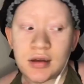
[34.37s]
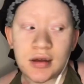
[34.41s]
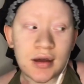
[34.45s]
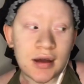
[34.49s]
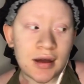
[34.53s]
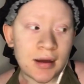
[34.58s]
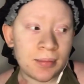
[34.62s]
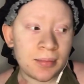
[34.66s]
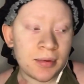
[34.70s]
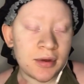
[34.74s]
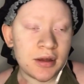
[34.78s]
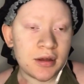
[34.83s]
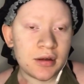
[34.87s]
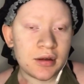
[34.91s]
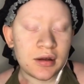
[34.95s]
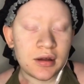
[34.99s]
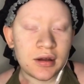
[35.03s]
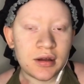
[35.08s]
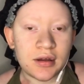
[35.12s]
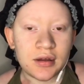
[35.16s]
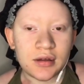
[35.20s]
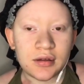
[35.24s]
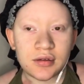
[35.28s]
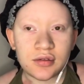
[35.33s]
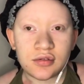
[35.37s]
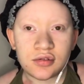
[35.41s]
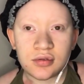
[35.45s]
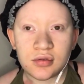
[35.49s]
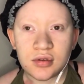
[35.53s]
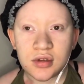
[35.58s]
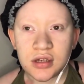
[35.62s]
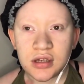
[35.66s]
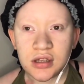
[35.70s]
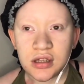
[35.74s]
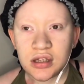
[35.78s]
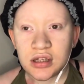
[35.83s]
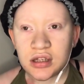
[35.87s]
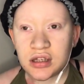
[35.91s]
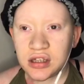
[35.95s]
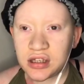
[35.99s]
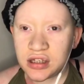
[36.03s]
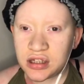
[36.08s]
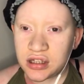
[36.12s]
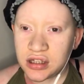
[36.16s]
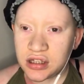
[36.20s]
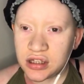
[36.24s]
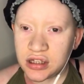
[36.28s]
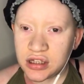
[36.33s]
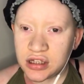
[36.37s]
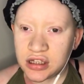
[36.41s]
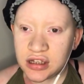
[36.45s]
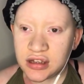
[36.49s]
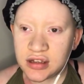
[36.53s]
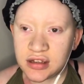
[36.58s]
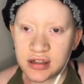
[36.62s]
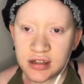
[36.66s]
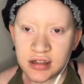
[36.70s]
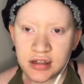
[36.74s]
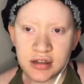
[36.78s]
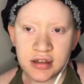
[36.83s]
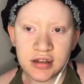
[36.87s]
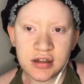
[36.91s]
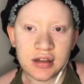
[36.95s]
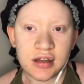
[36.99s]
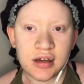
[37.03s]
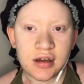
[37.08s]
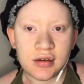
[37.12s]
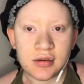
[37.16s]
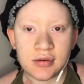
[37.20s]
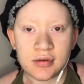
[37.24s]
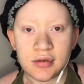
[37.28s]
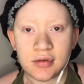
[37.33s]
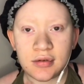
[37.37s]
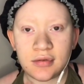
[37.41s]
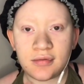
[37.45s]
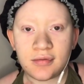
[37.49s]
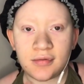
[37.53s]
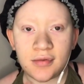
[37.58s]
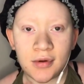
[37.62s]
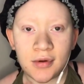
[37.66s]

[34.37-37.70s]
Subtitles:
I paid like $26 for